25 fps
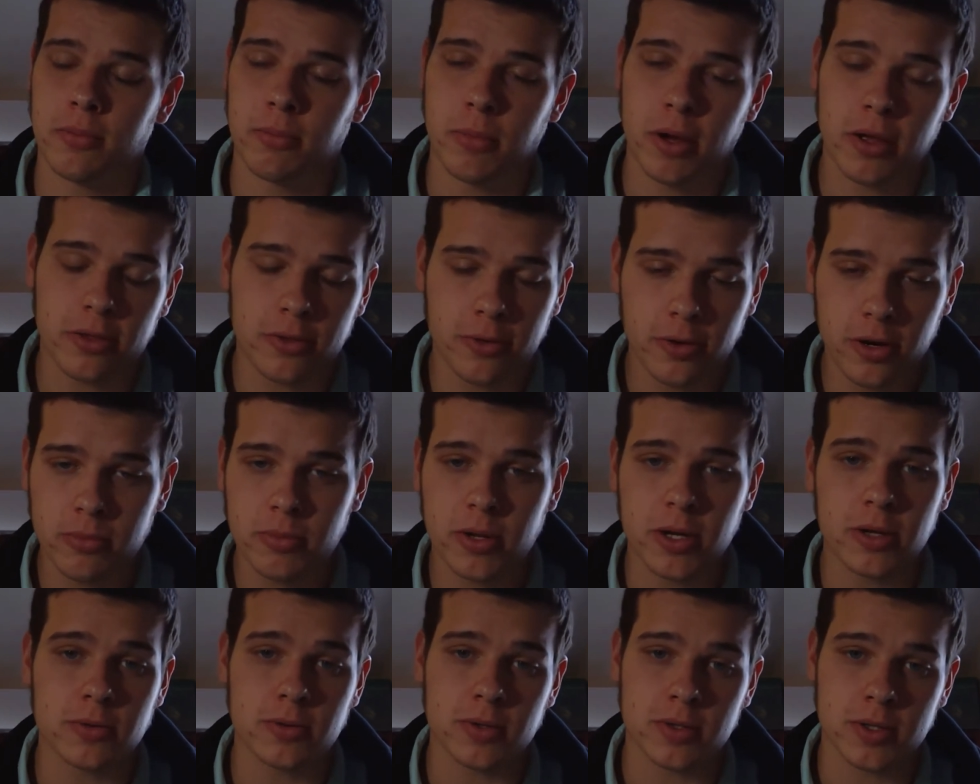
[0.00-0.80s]
whenever
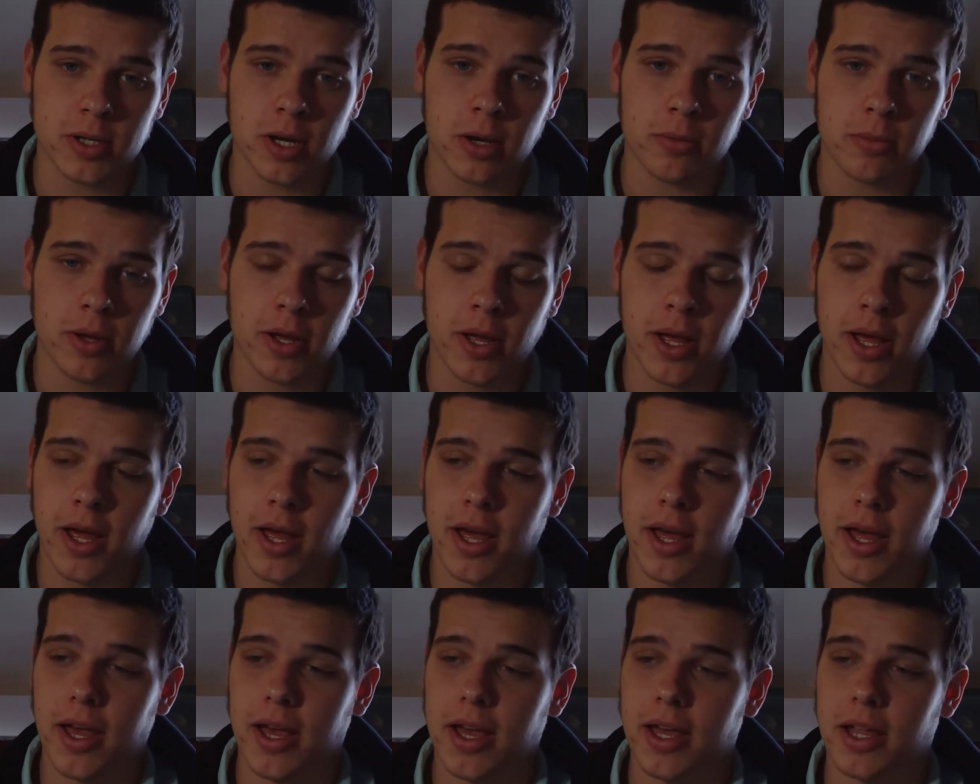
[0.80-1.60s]
my 30 minutes was
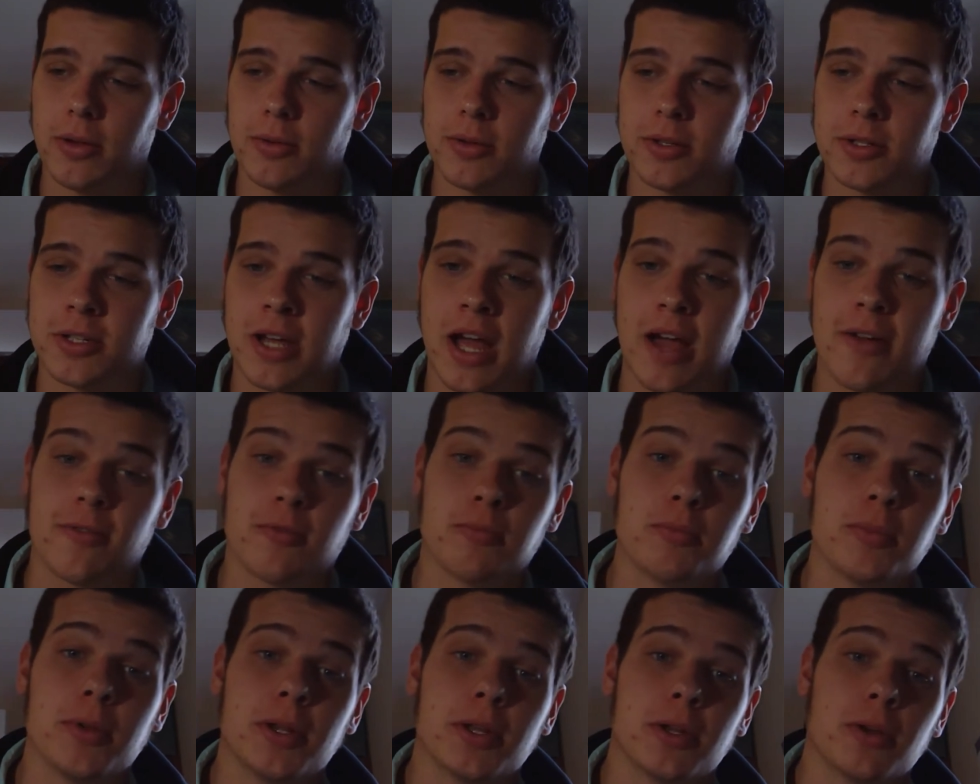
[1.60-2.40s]
up and it
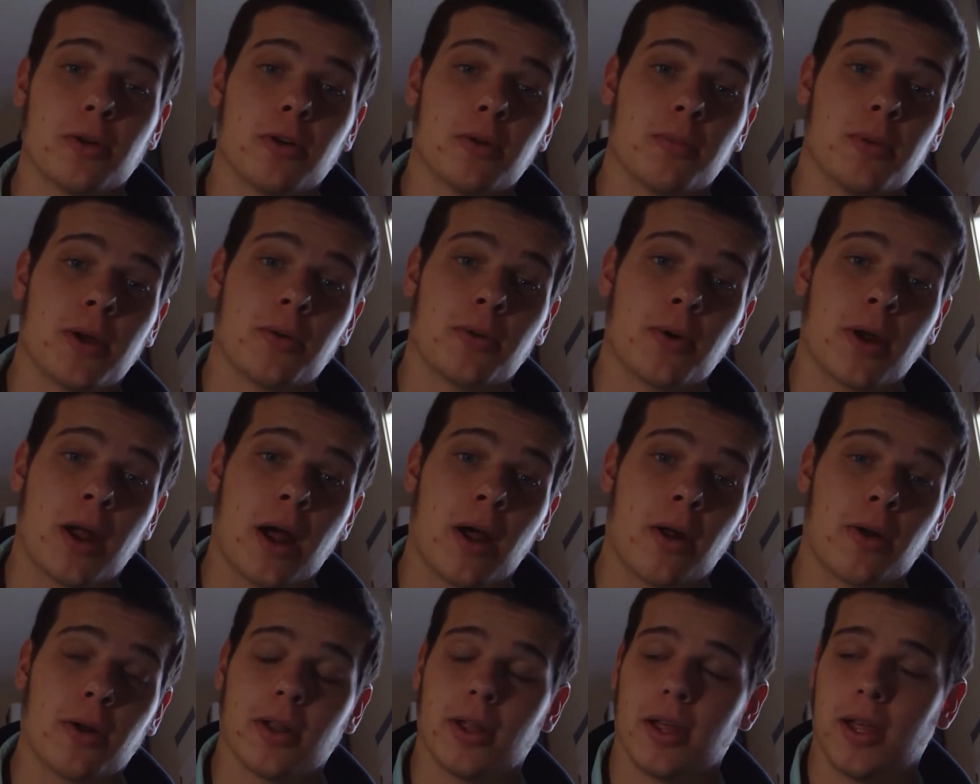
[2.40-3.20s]
was time for me to go
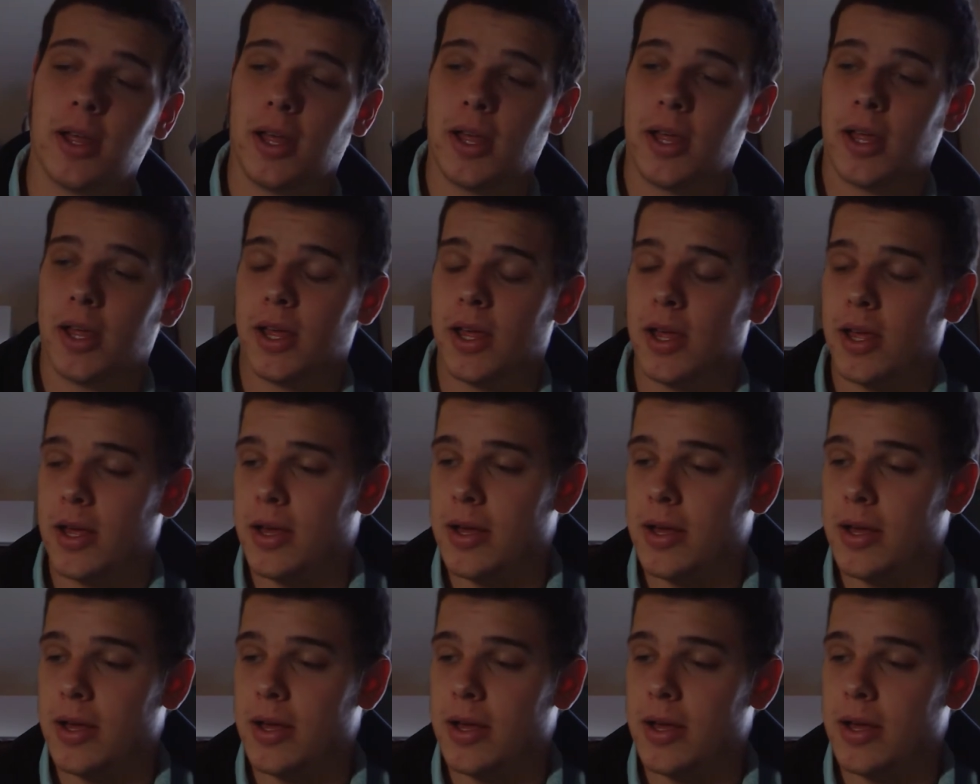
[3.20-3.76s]
to my round,